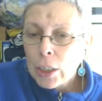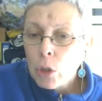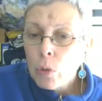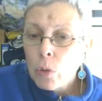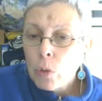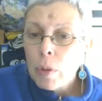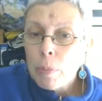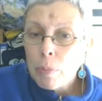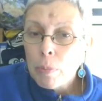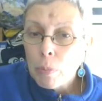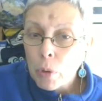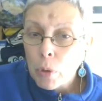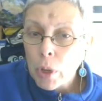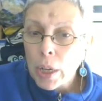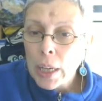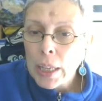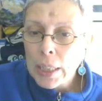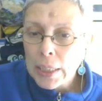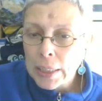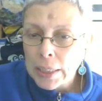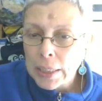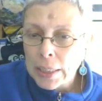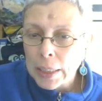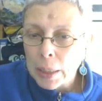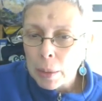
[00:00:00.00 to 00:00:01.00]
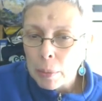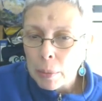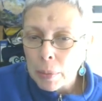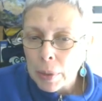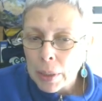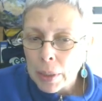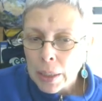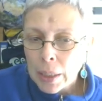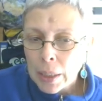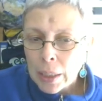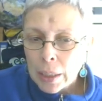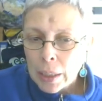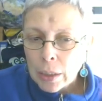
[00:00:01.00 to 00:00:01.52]
you embrace them
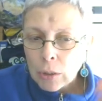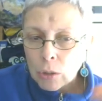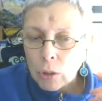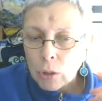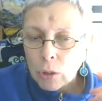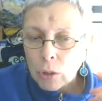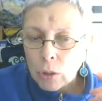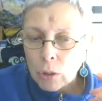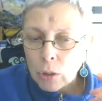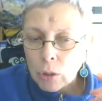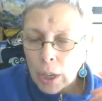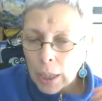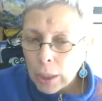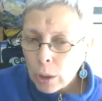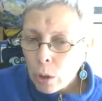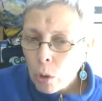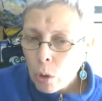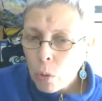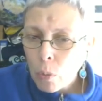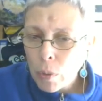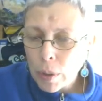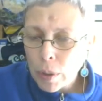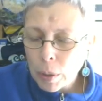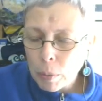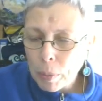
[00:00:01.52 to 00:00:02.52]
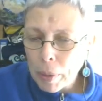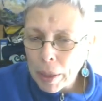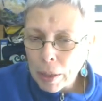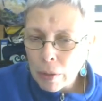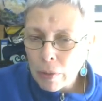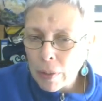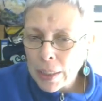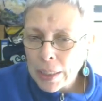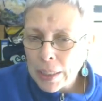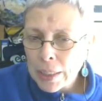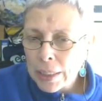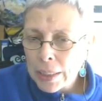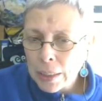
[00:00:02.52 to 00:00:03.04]
so i don't want my
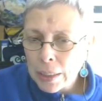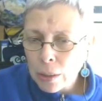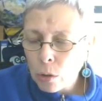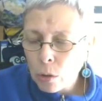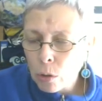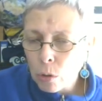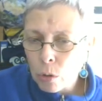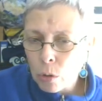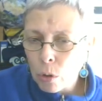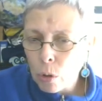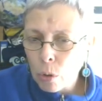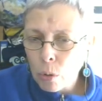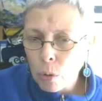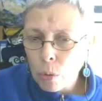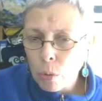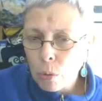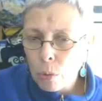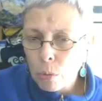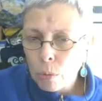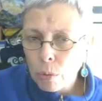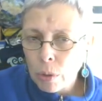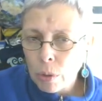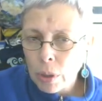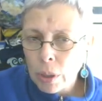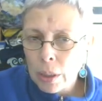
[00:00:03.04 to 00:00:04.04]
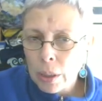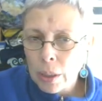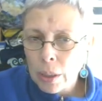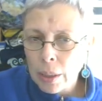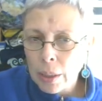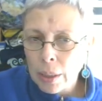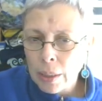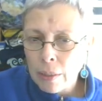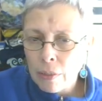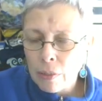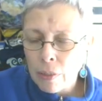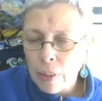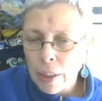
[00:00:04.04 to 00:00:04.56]
grandson to grow in an
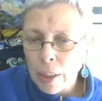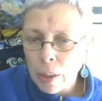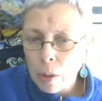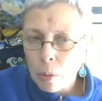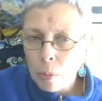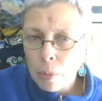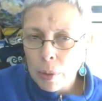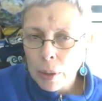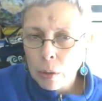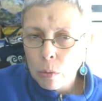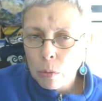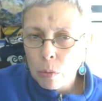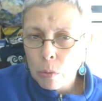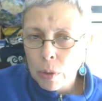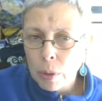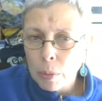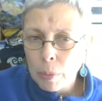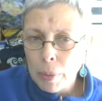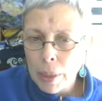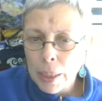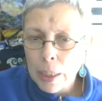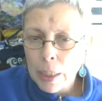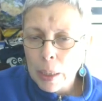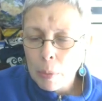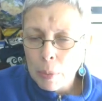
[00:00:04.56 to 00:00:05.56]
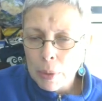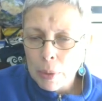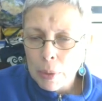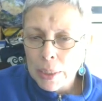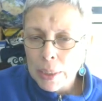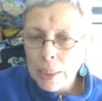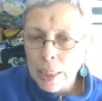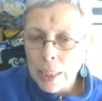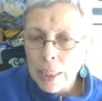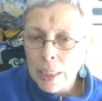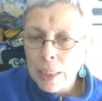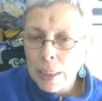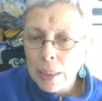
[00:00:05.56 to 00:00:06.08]
environment where making
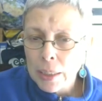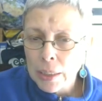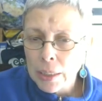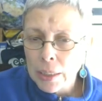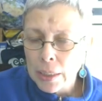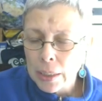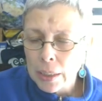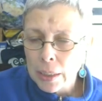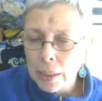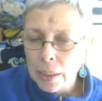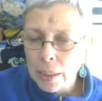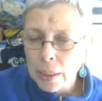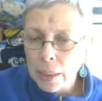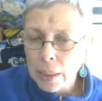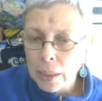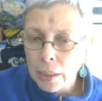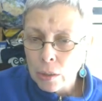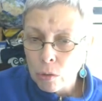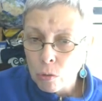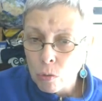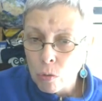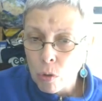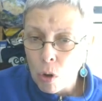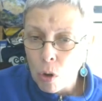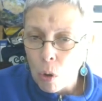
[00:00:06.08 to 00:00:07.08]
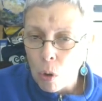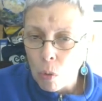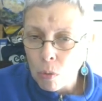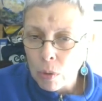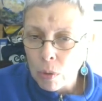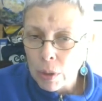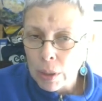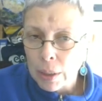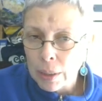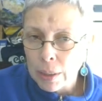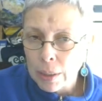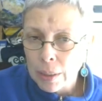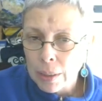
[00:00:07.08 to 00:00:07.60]
mistakes is wrong
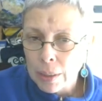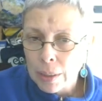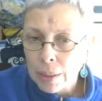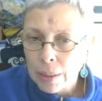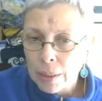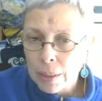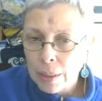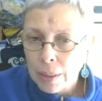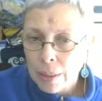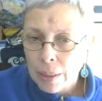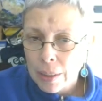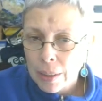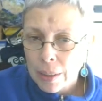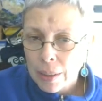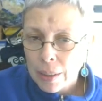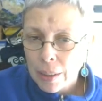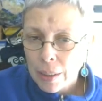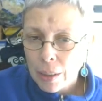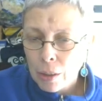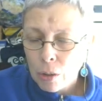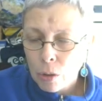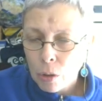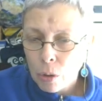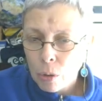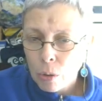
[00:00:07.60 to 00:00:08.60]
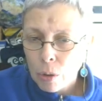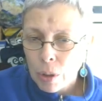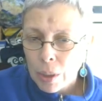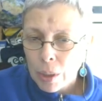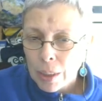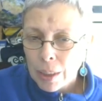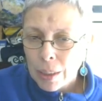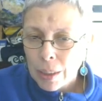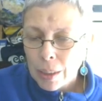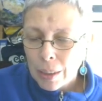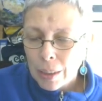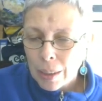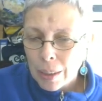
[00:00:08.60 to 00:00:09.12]
you know
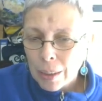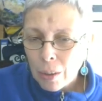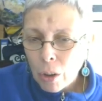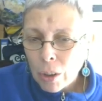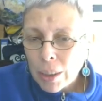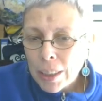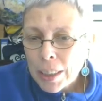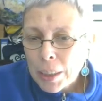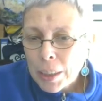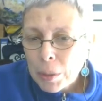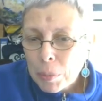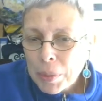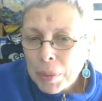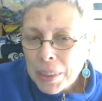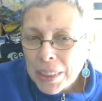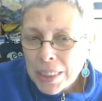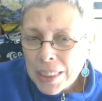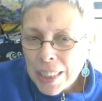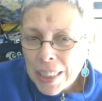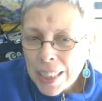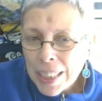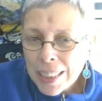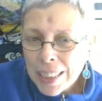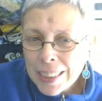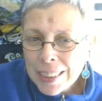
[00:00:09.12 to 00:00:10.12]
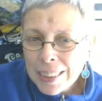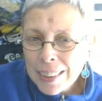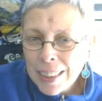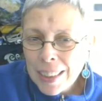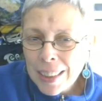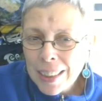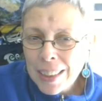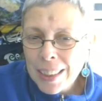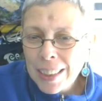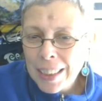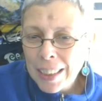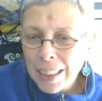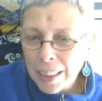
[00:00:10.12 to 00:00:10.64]
honest mistakes i think
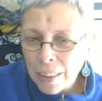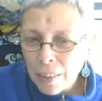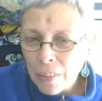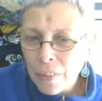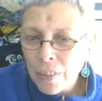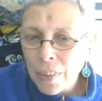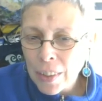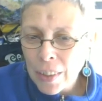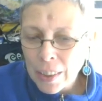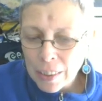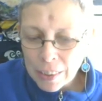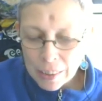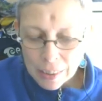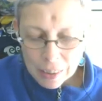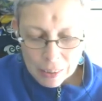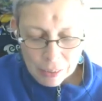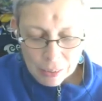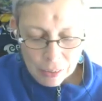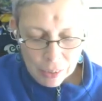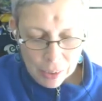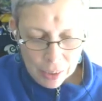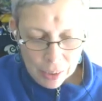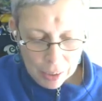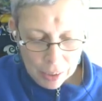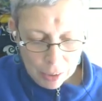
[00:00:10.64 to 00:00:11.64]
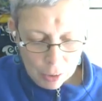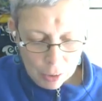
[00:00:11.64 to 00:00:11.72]
are a very very good thing